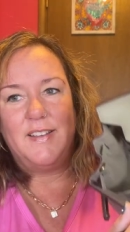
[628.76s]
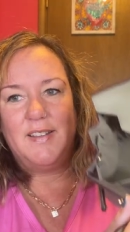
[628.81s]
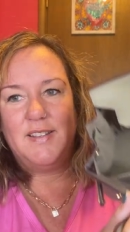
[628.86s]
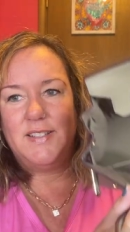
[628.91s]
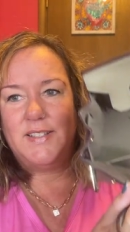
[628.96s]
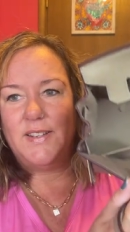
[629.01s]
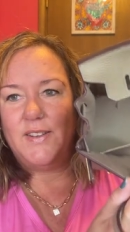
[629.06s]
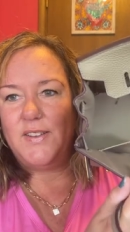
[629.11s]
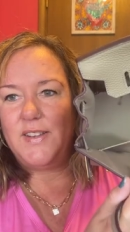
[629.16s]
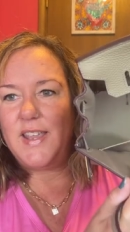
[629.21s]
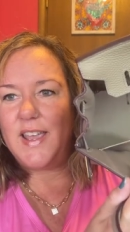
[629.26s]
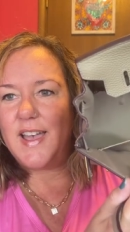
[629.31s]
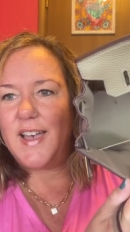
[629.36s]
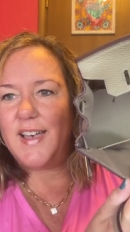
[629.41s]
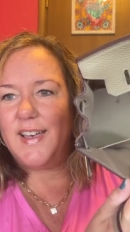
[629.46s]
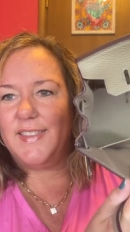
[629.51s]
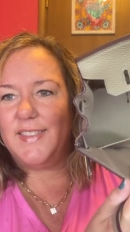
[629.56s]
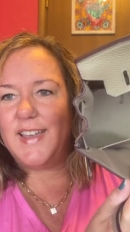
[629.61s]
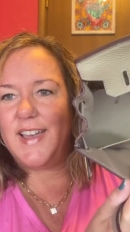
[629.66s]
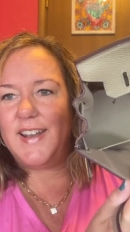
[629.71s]
So
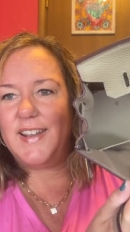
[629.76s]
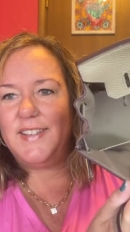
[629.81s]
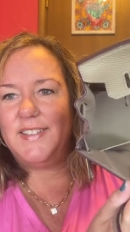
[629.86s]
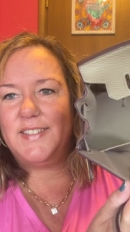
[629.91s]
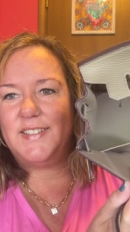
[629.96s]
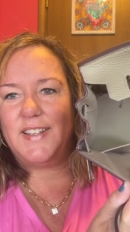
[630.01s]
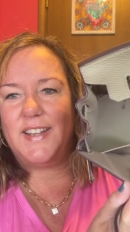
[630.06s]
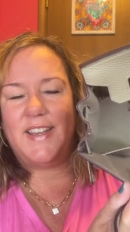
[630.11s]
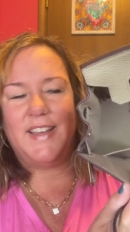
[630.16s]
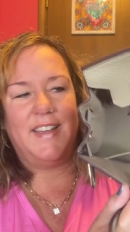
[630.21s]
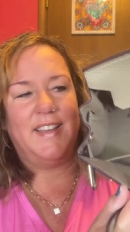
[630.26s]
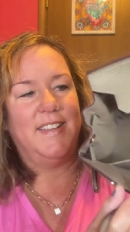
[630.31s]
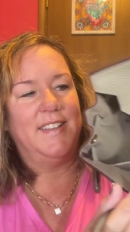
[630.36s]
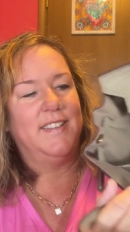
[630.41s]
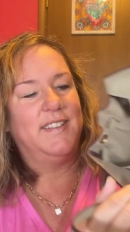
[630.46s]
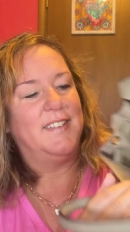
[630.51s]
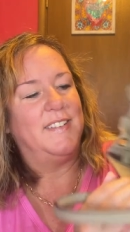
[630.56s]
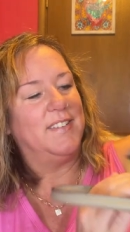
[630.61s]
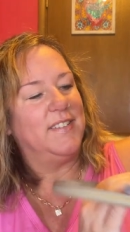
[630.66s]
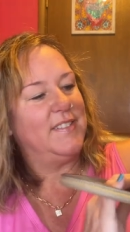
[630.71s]
yeah, that is a
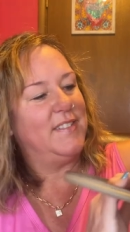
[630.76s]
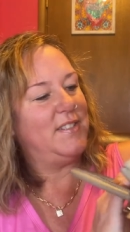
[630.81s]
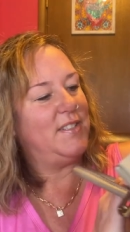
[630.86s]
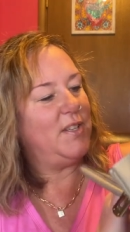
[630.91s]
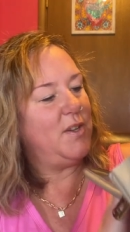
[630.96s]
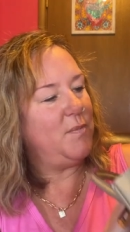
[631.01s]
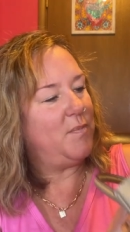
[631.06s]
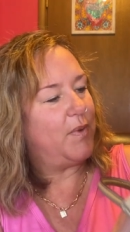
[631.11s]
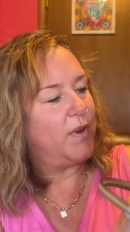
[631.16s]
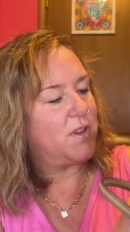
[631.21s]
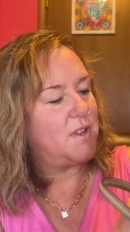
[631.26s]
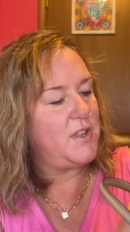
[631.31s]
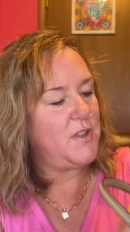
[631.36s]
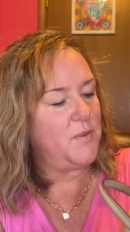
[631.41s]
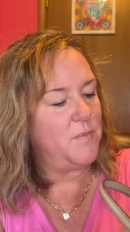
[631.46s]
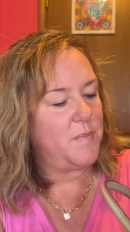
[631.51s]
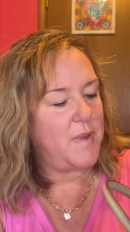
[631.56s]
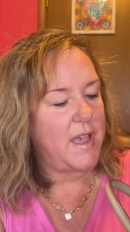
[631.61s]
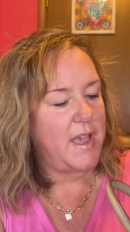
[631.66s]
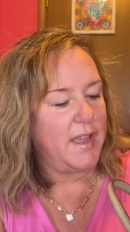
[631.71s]
super
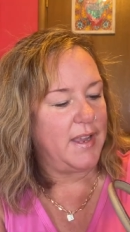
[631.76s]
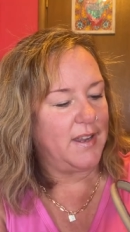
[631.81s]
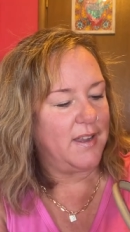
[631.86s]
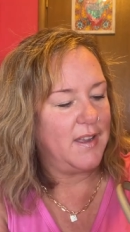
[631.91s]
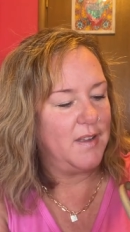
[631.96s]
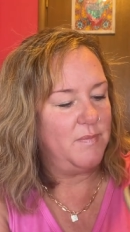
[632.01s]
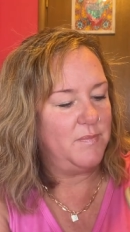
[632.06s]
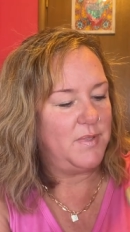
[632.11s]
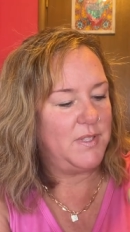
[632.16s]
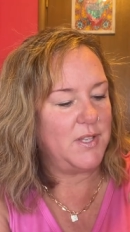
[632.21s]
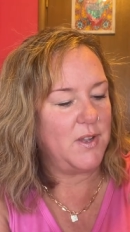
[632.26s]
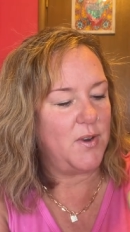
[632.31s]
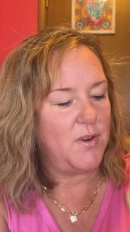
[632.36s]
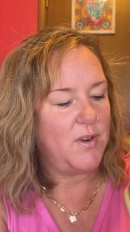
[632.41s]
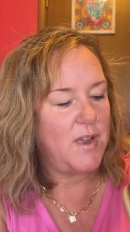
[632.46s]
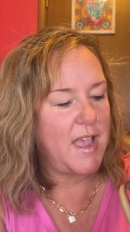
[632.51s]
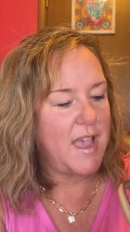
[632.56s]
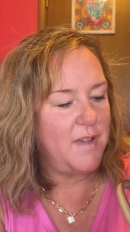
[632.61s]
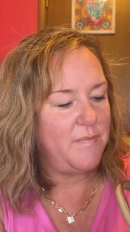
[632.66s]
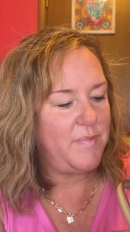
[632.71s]
cute bag. I'm
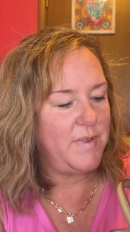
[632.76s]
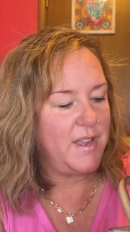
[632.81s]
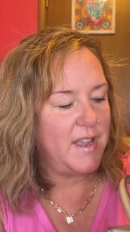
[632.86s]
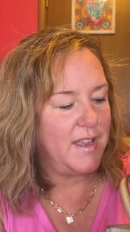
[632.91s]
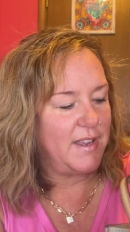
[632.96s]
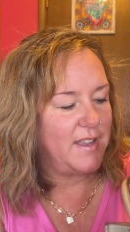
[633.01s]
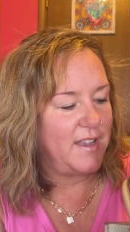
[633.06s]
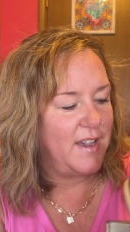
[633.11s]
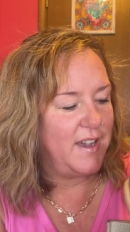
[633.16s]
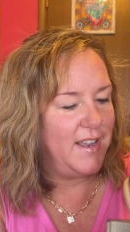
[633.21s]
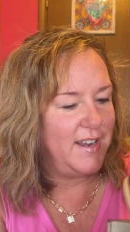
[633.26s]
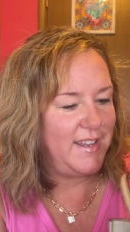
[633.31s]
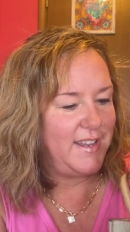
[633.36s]
so happy I got